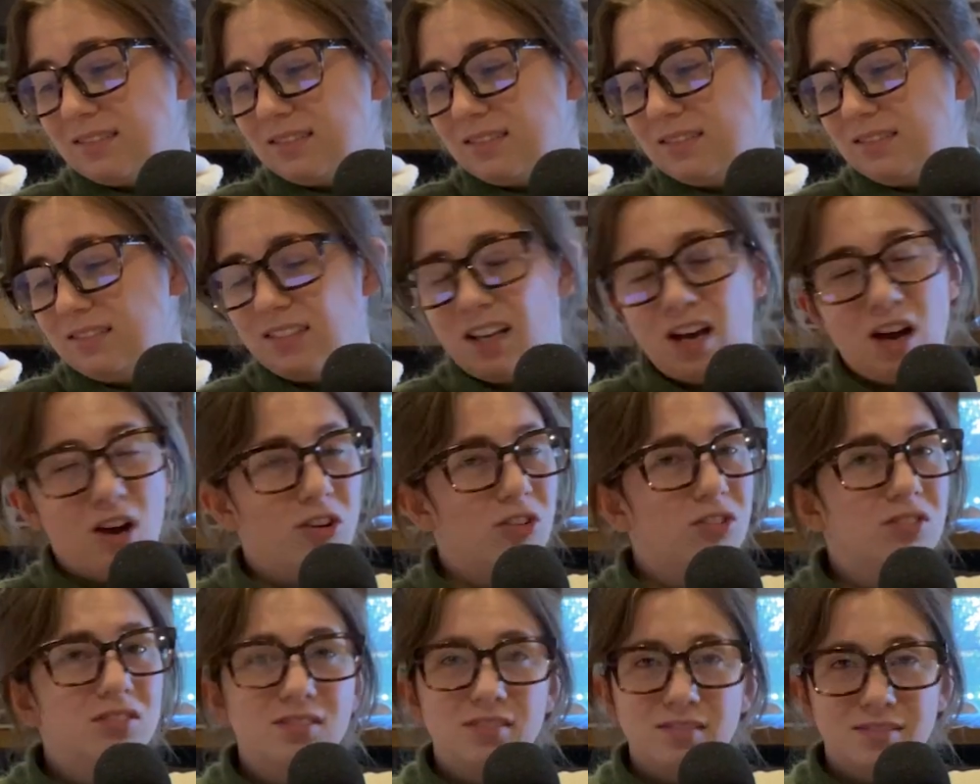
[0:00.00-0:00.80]

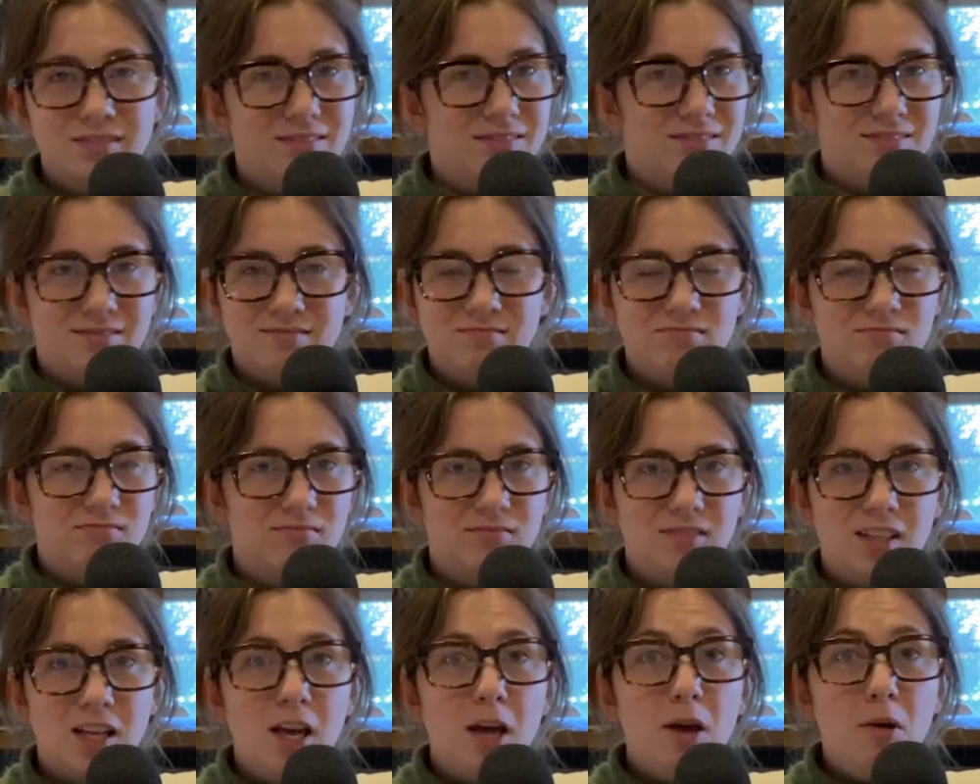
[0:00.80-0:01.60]
no,
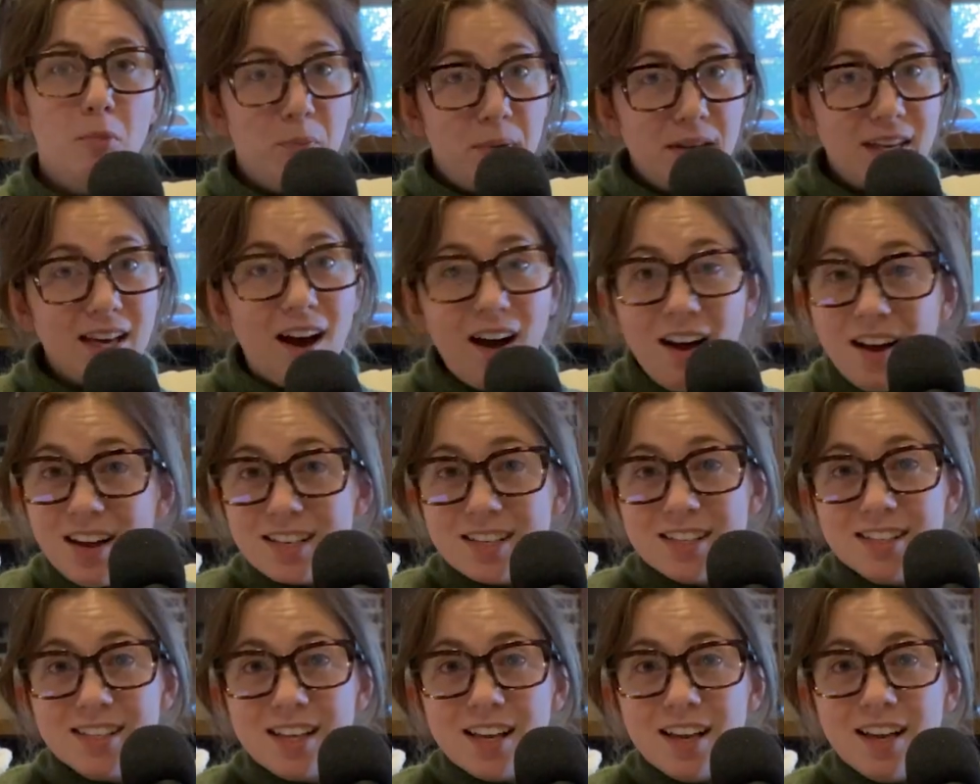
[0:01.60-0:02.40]

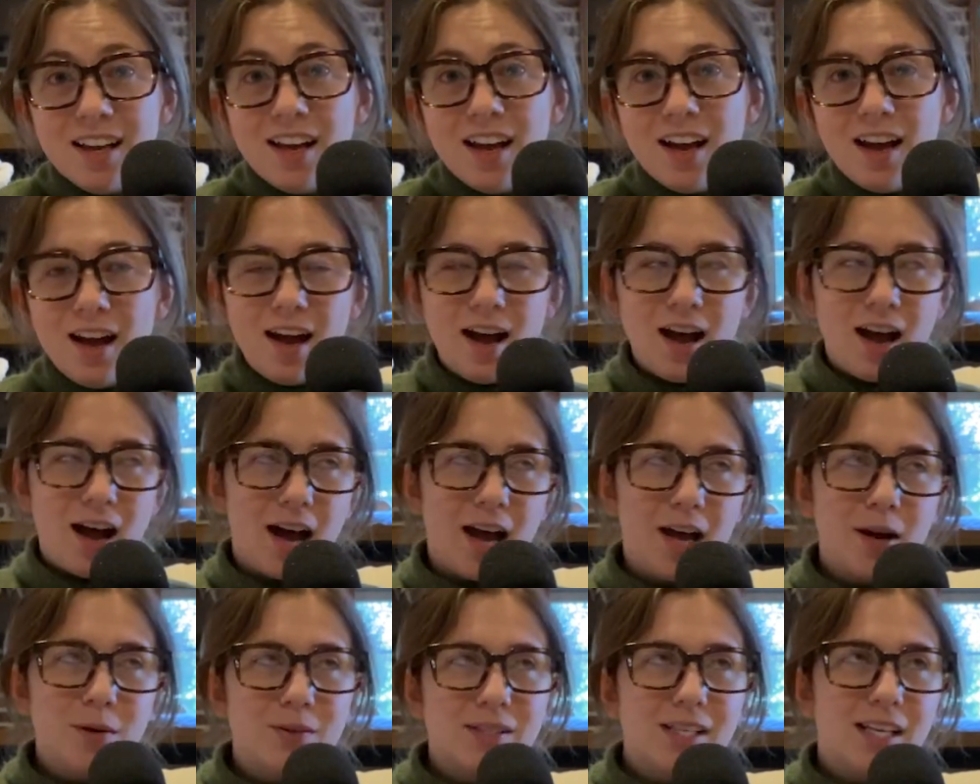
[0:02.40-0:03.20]
because
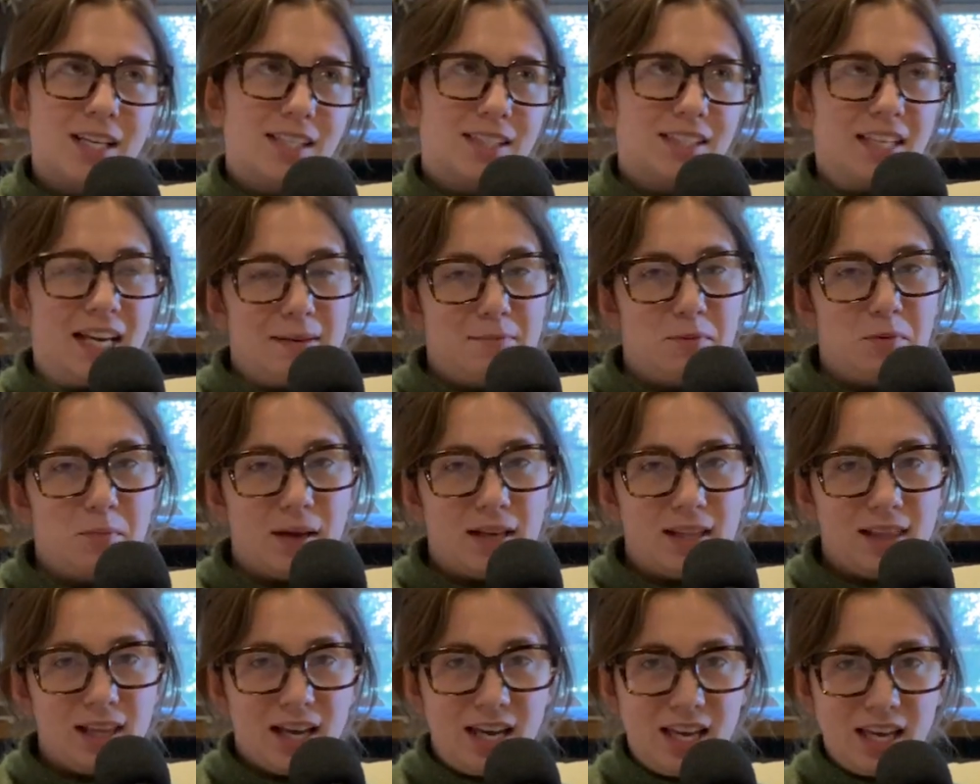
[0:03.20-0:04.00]
I was at a time in
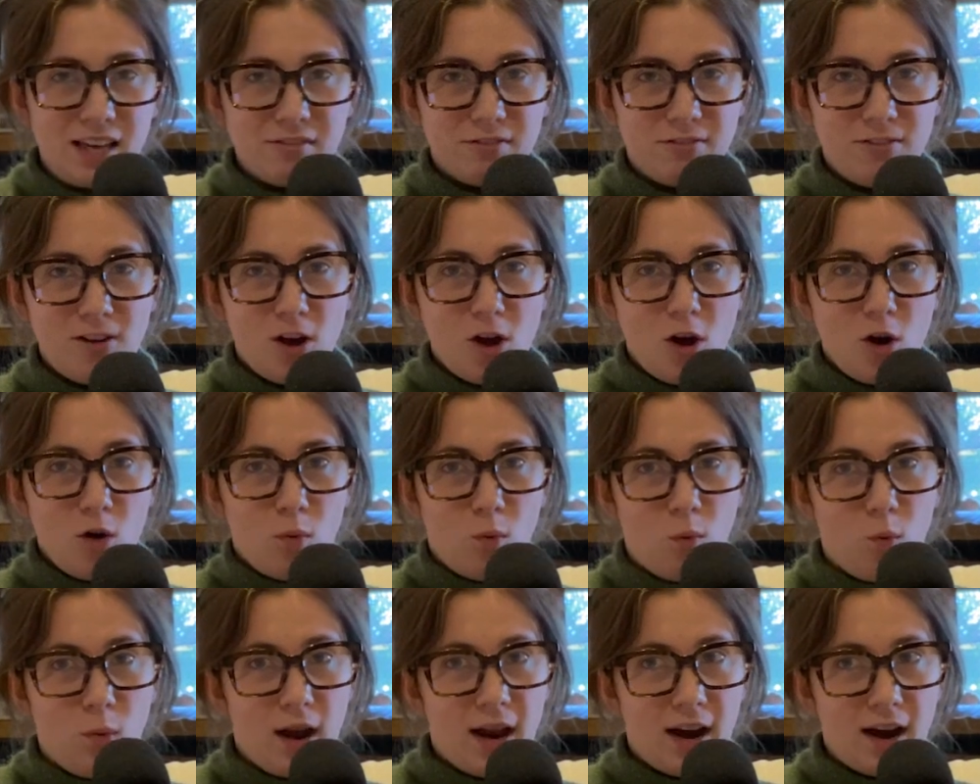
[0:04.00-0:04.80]
my life
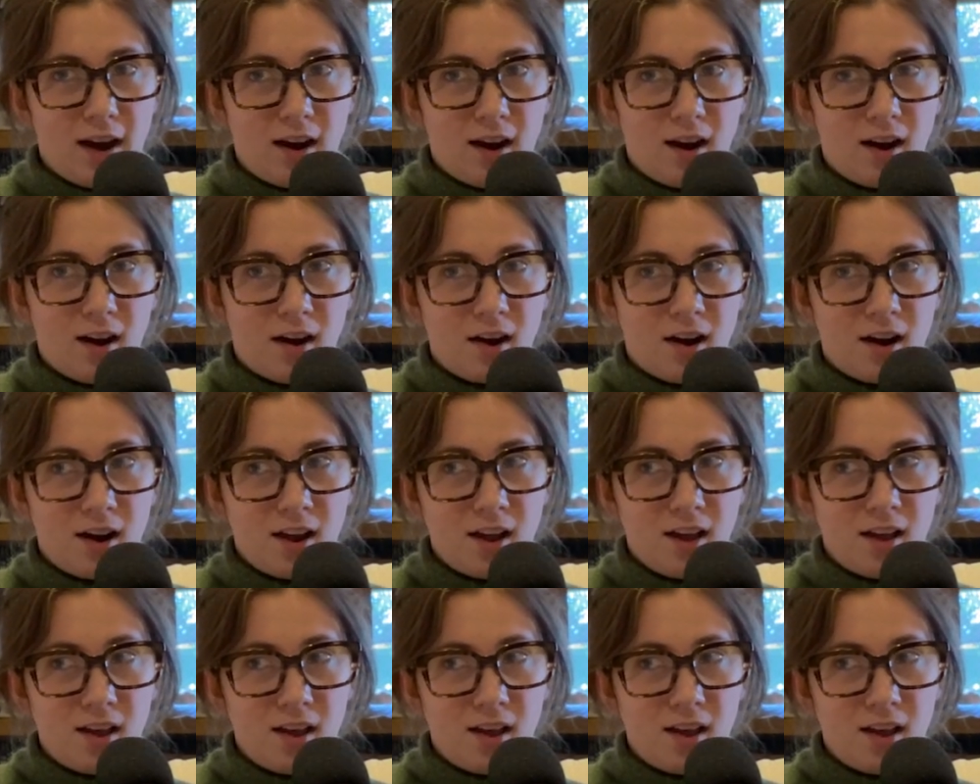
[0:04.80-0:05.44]
where